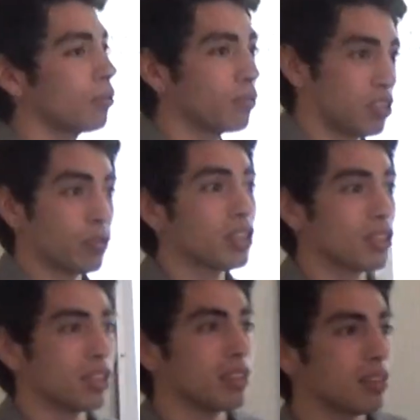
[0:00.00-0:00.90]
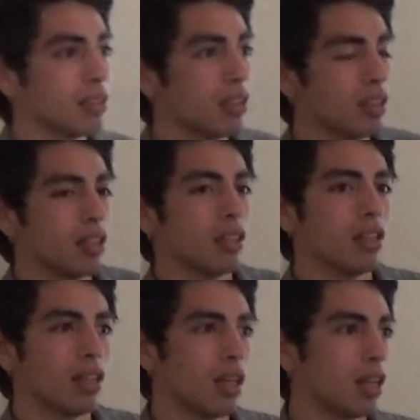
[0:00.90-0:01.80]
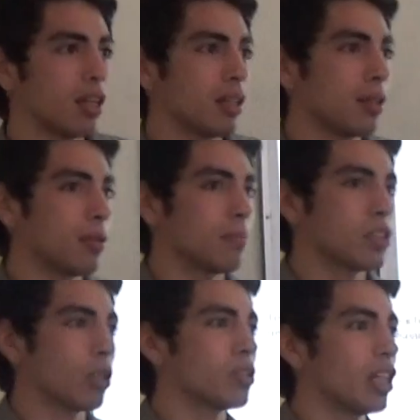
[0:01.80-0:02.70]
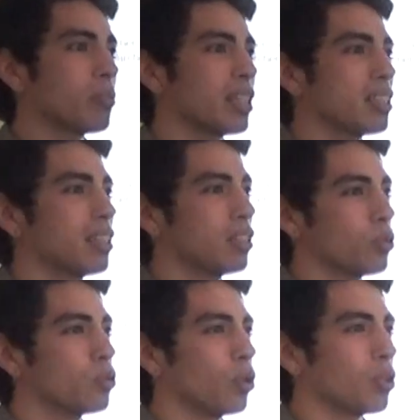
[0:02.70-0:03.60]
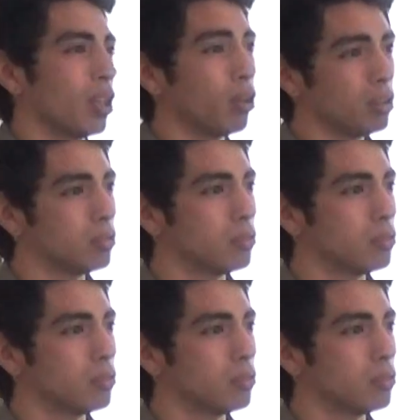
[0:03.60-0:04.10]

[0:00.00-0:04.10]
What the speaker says: of strategies. Sometimes I tend to talk a lot,